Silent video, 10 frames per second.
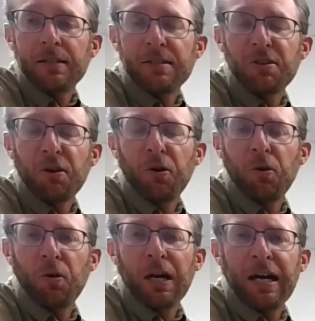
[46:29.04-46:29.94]

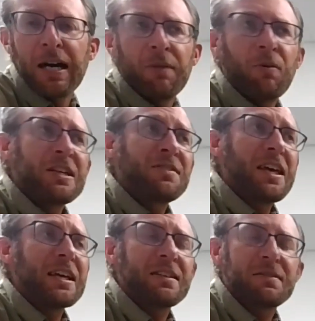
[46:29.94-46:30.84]
So what do you
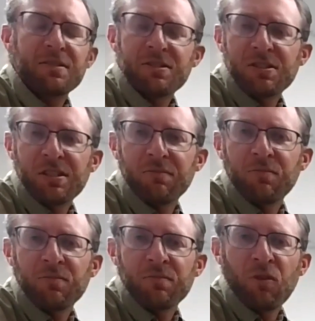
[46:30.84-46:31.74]
think?
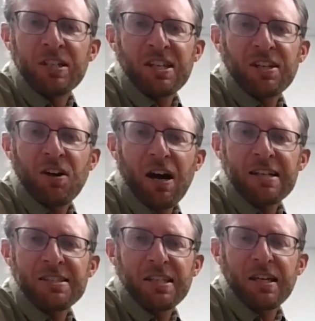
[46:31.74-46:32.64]
What does it
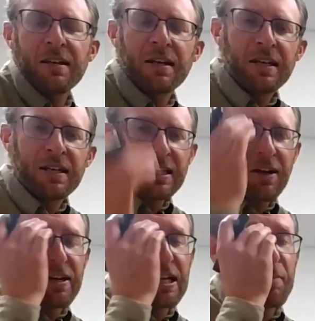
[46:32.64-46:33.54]
cost to
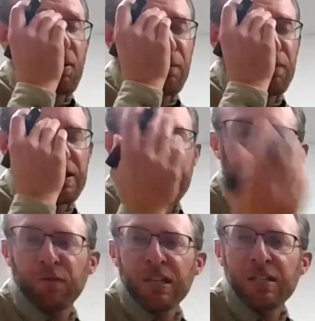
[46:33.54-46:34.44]
carry a bull for a year,
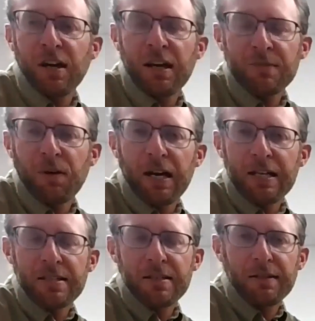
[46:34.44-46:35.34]
feed cost
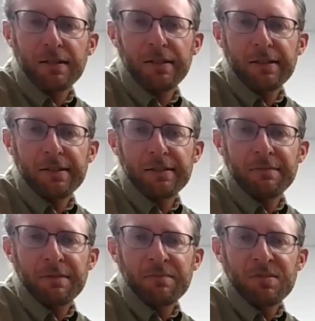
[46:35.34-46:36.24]
wise?
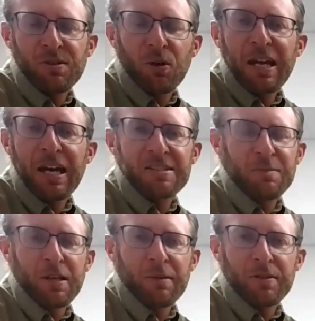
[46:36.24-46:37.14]
Throw me out
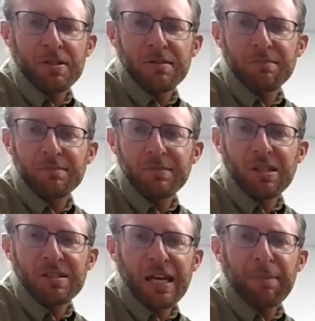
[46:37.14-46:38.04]
some numbers. You
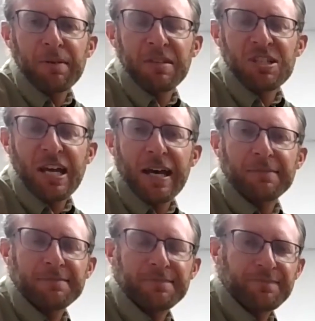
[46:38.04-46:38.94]
can type in the chat.
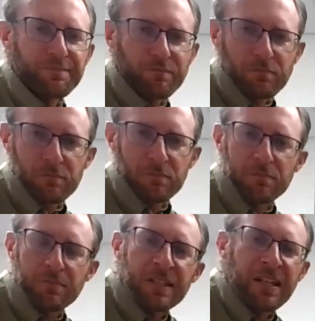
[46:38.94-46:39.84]

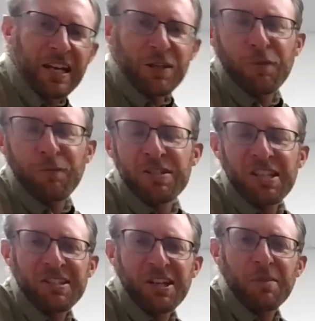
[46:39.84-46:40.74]
Can I do it for
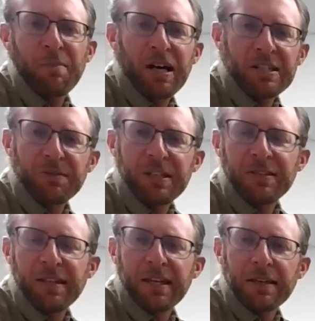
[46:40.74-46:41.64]
$600? What do you
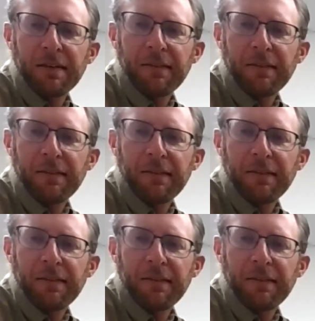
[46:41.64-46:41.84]
think?